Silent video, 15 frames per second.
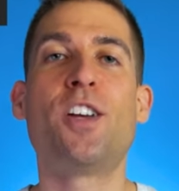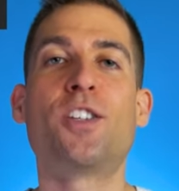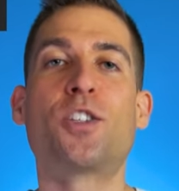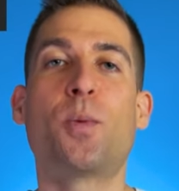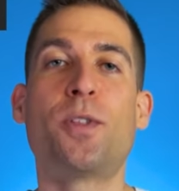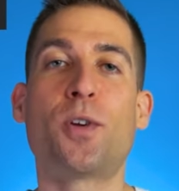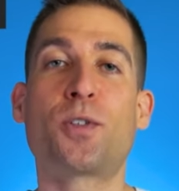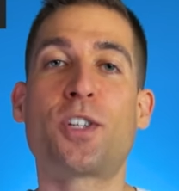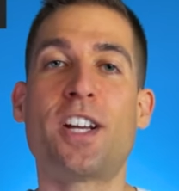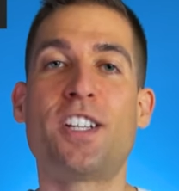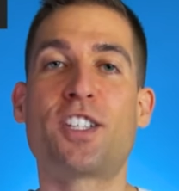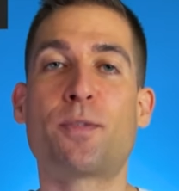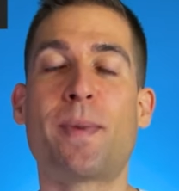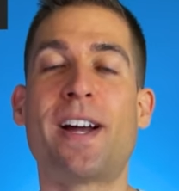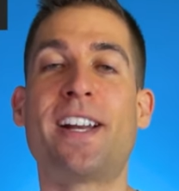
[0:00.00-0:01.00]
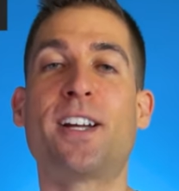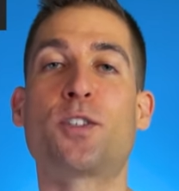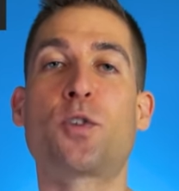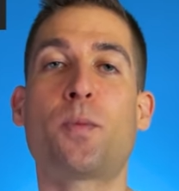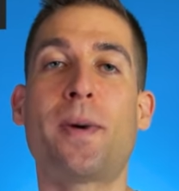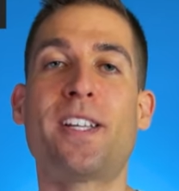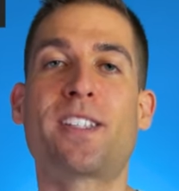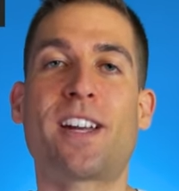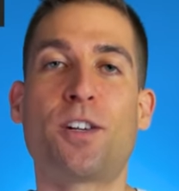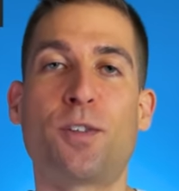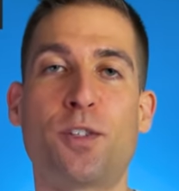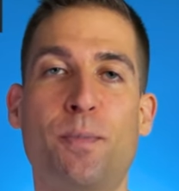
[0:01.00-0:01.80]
So with those changes in mind, here's what my schedule's